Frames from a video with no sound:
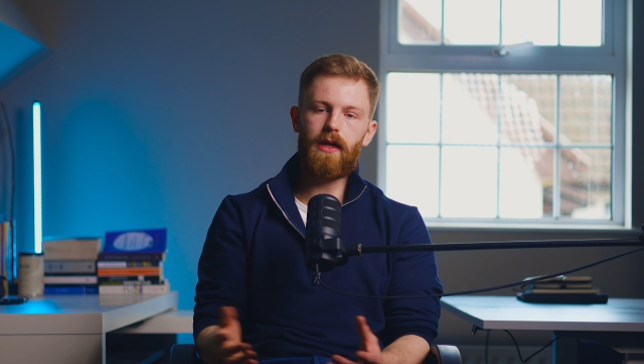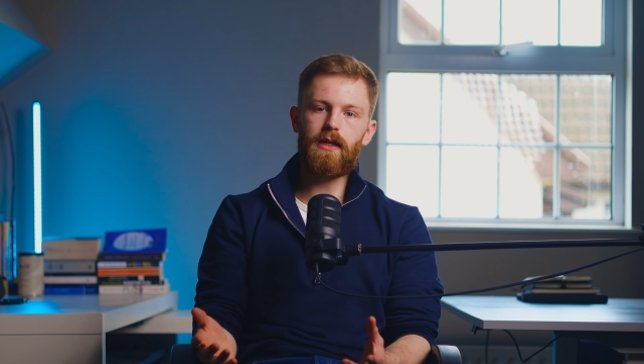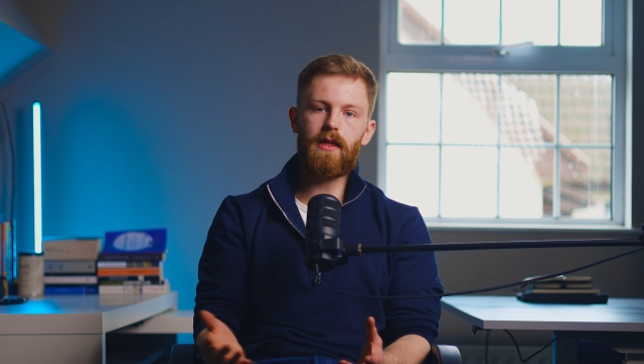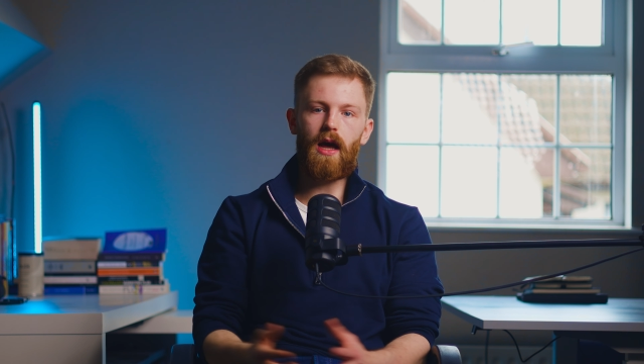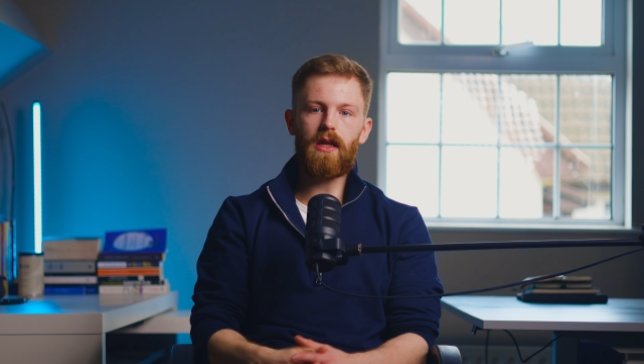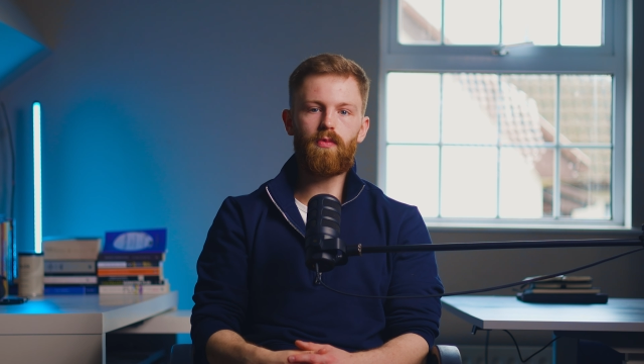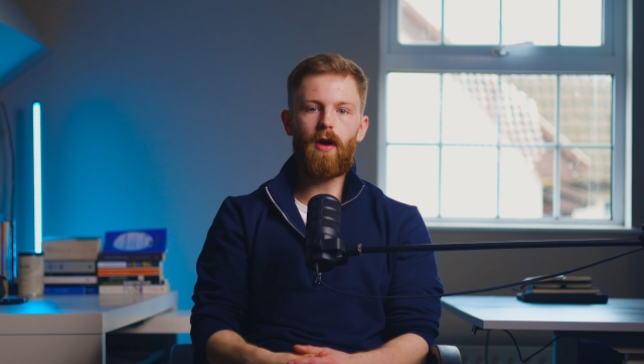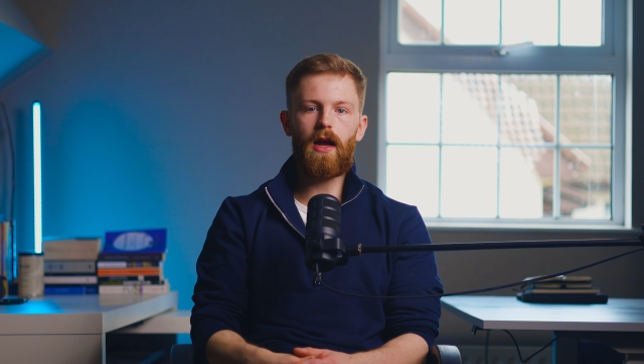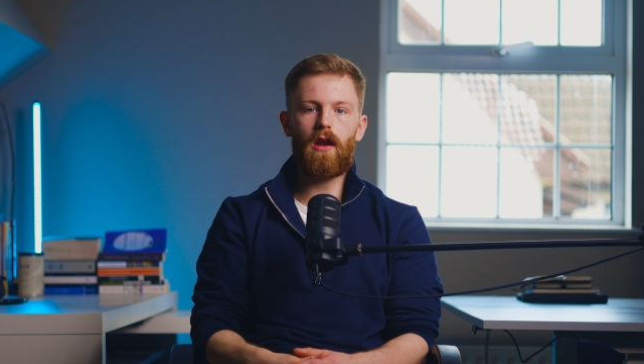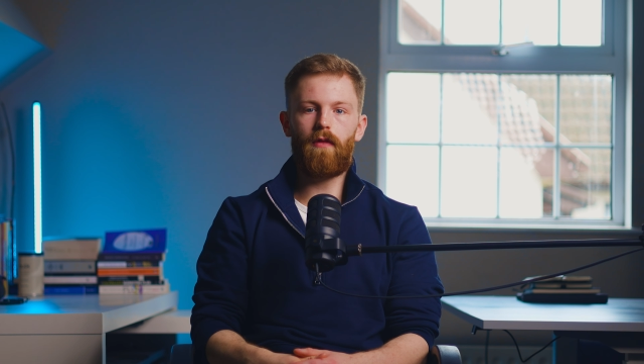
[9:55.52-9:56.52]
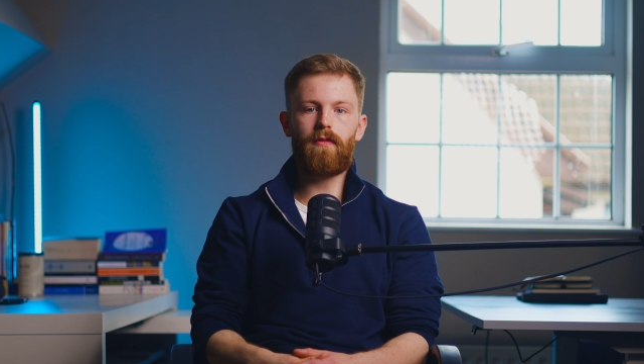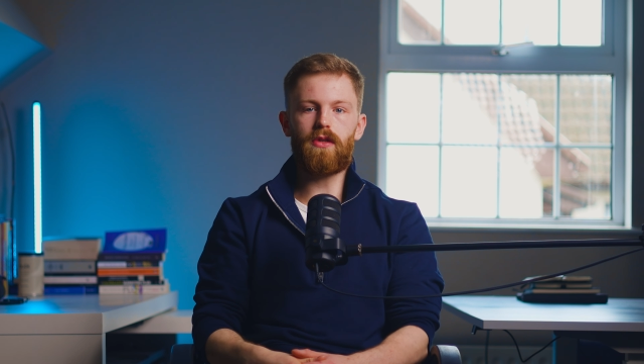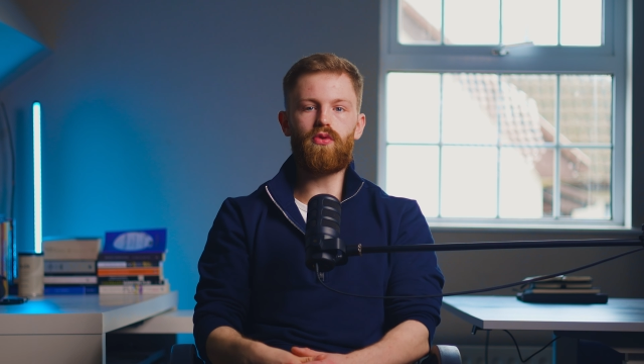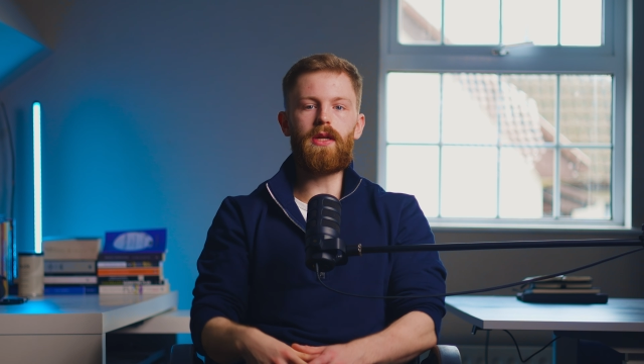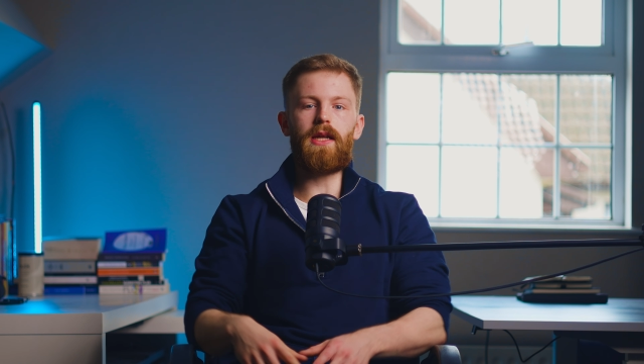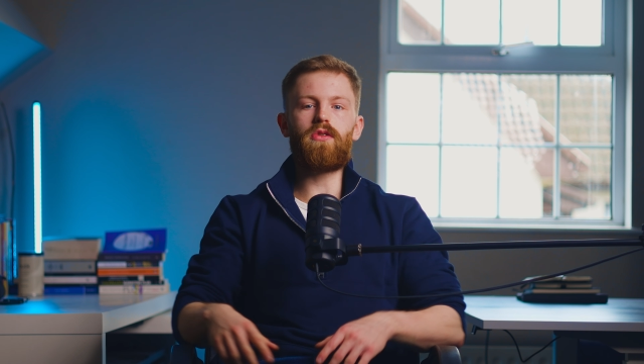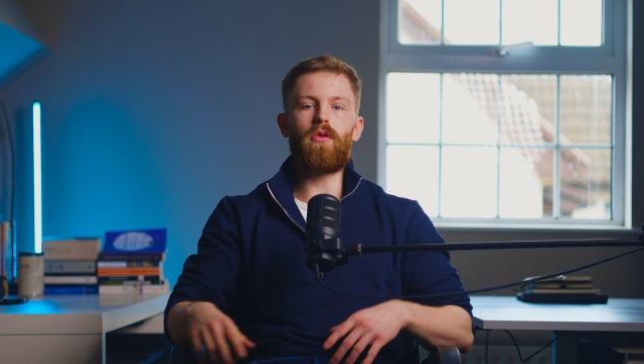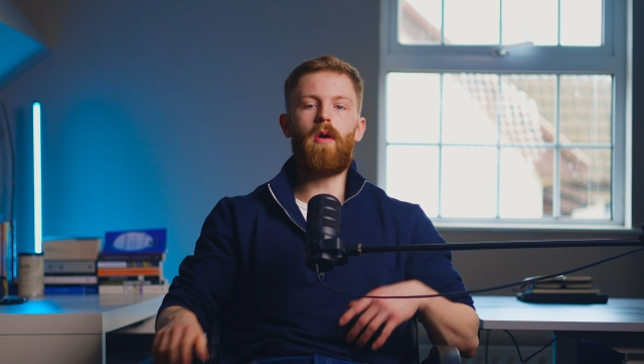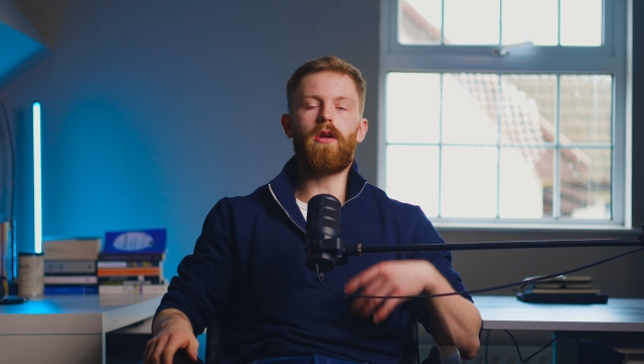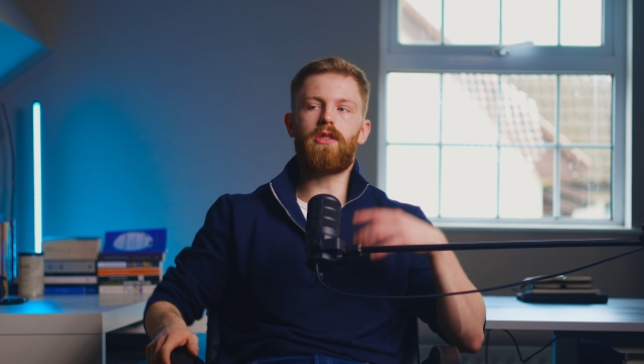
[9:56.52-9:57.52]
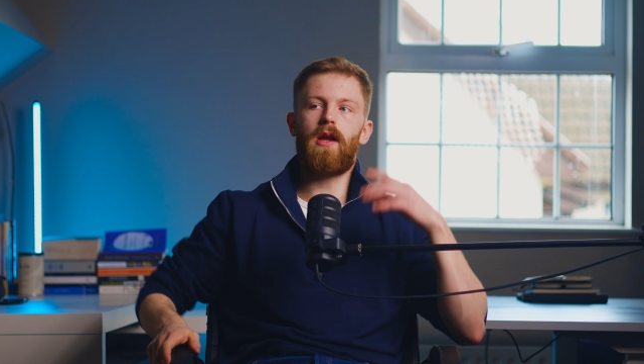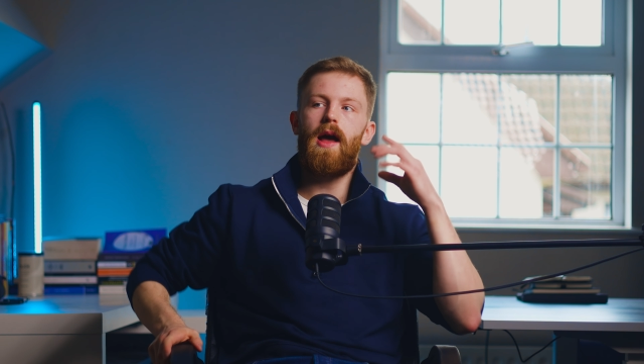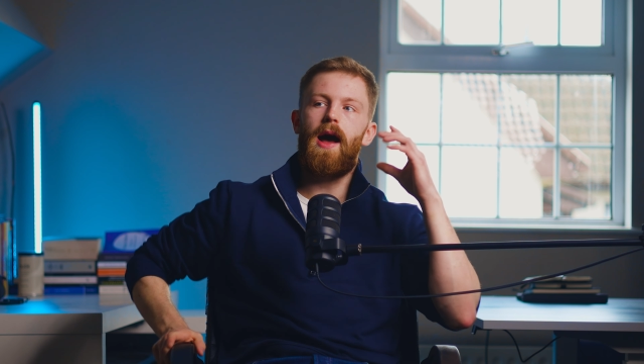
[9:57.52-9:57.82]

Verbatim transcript: And that is why I love this routine so much.